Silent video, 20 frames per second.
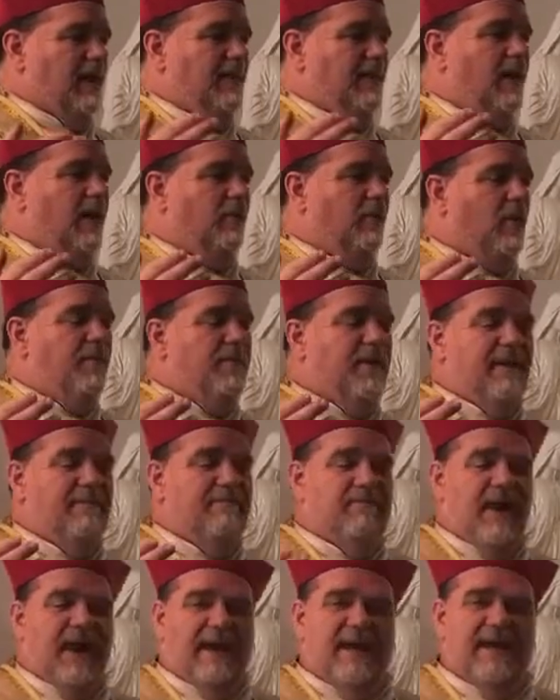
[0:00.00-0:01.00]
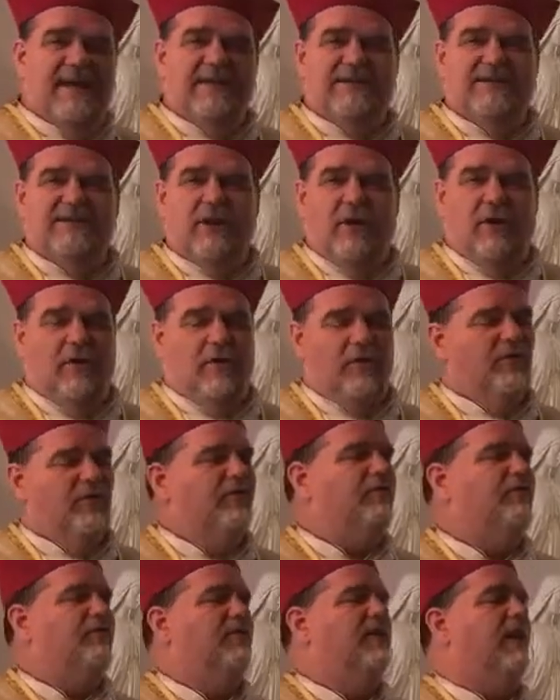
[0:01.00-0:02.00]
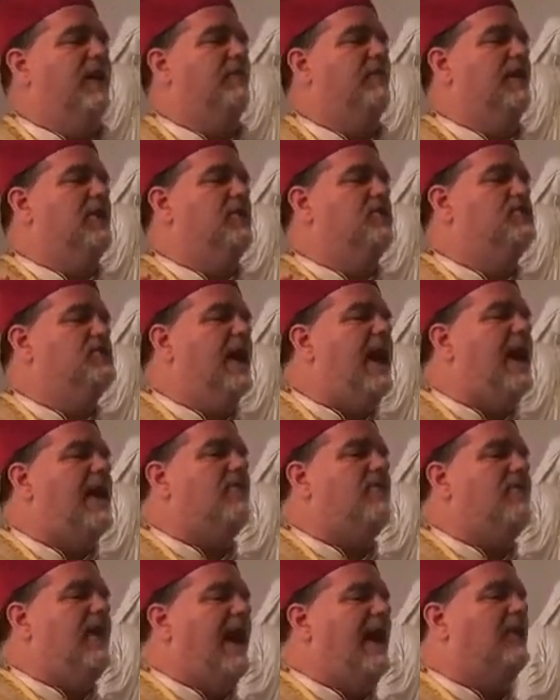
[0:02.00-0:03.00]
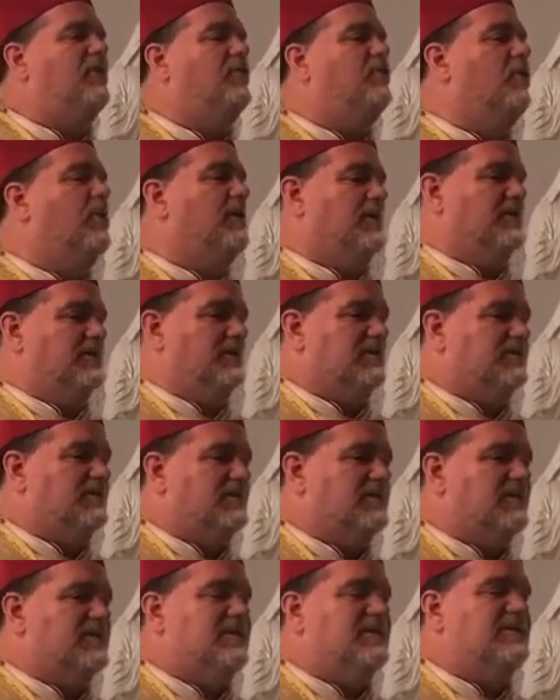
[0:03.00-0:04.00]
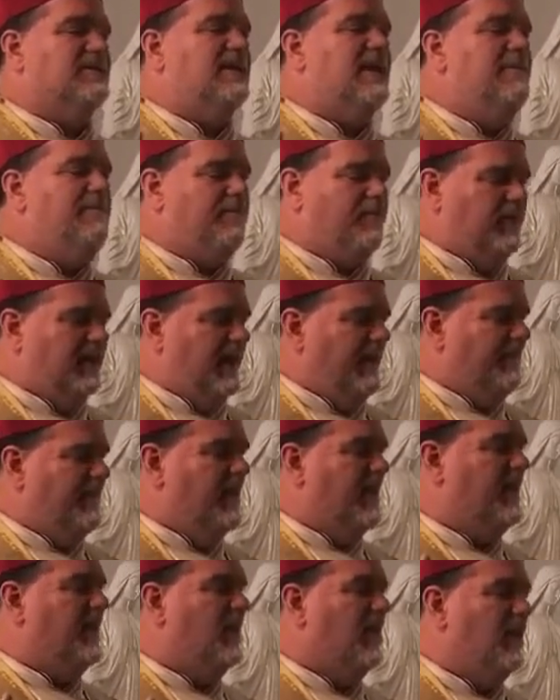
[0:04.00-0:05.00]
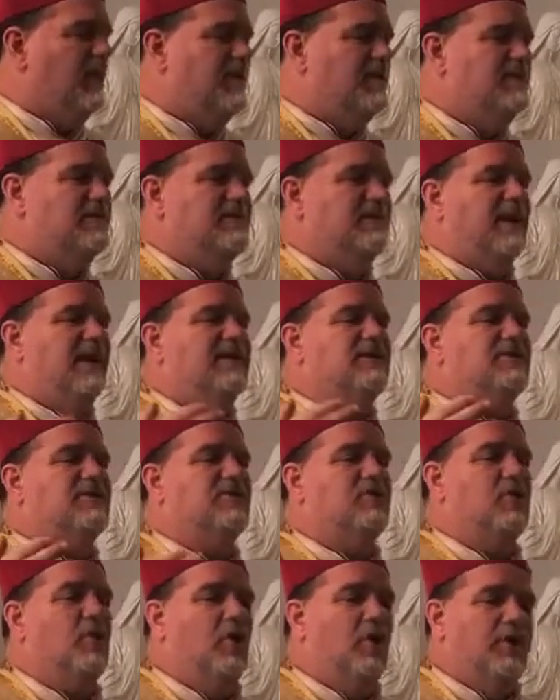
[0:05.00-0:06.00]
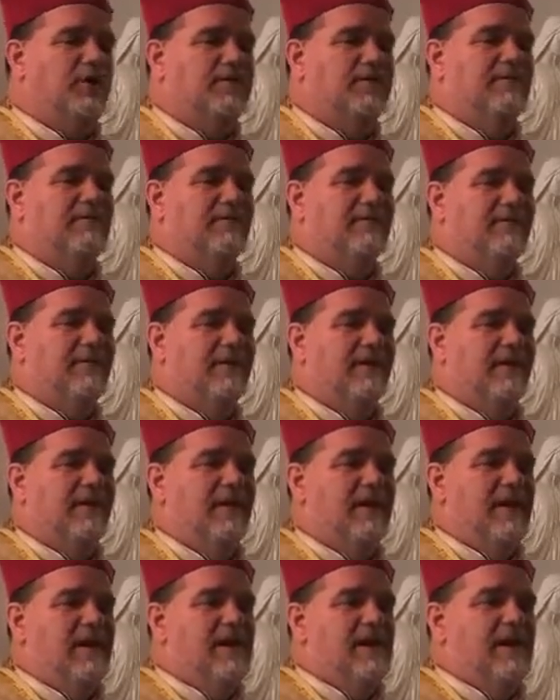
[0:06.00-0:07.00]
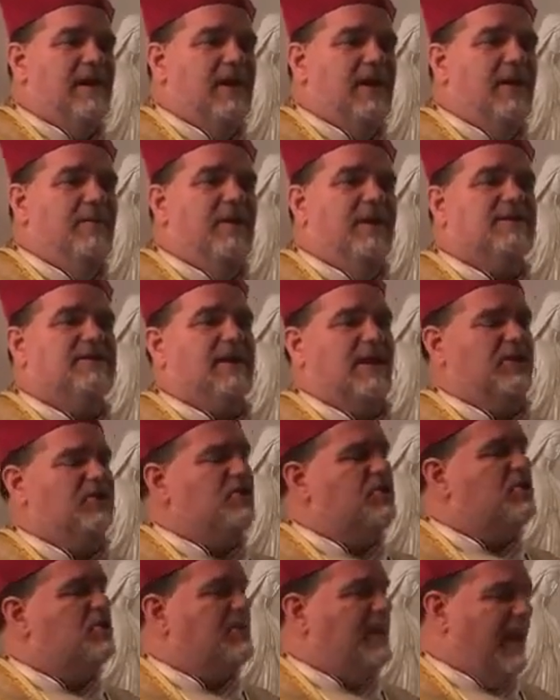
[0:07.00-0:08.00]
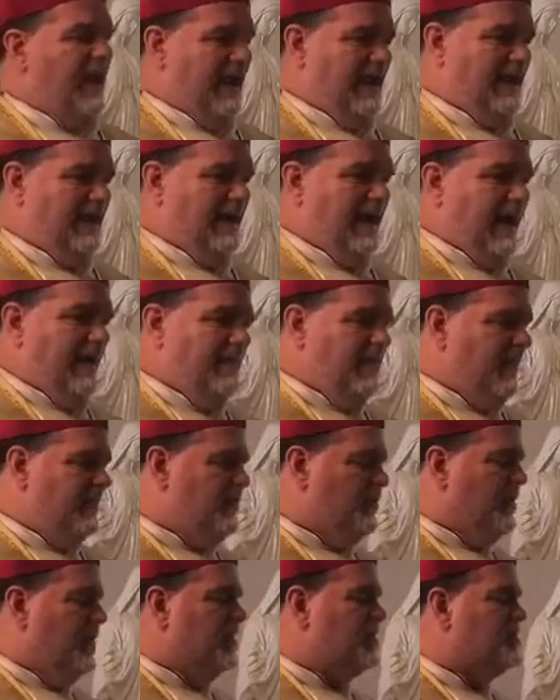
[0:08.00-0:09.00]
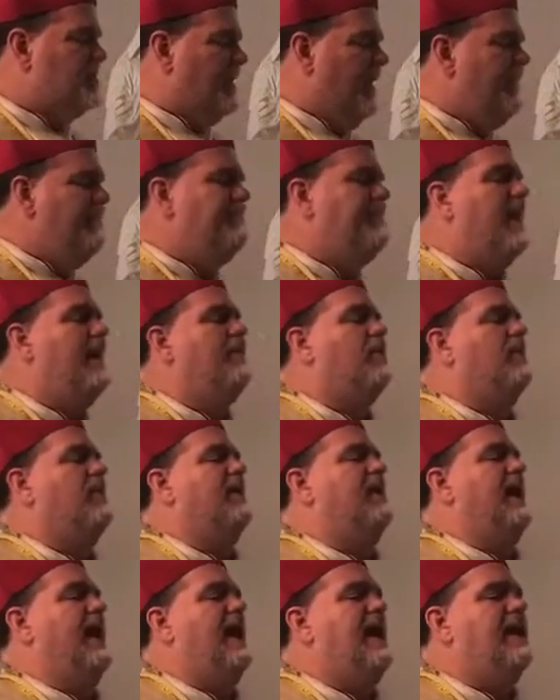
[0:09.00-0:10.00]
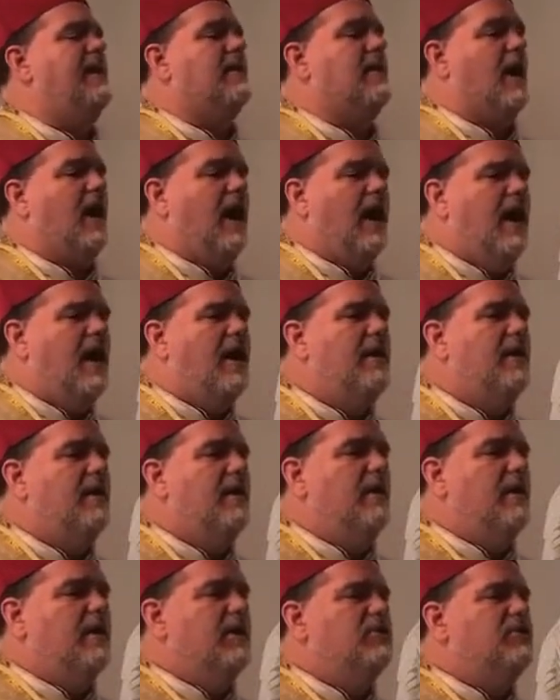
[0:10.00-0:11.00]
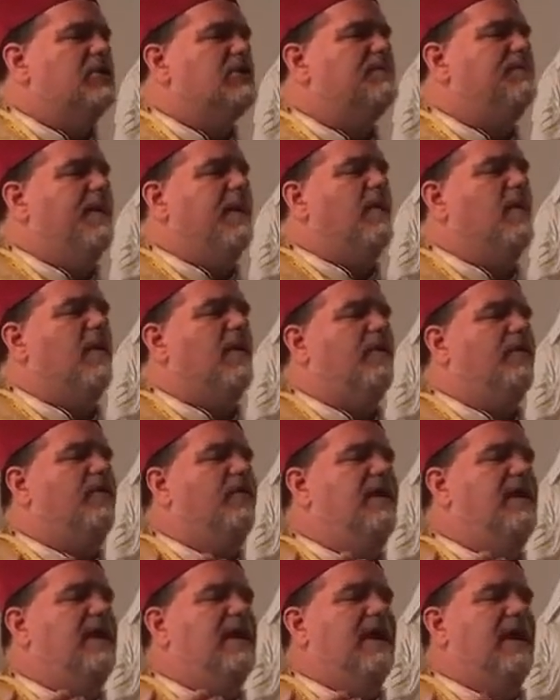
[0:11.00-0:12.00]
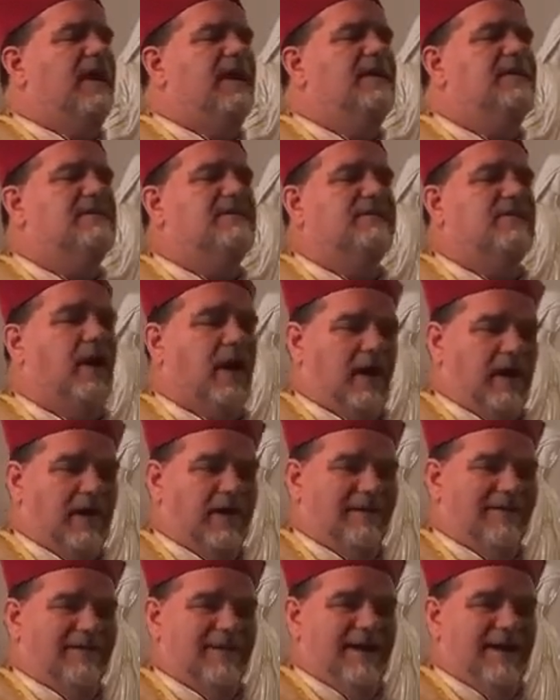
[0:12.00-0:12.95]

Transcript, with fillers: there will be many souls that reject that goodness simply because it's good. You must understand that there are some people that hate God just because He is God.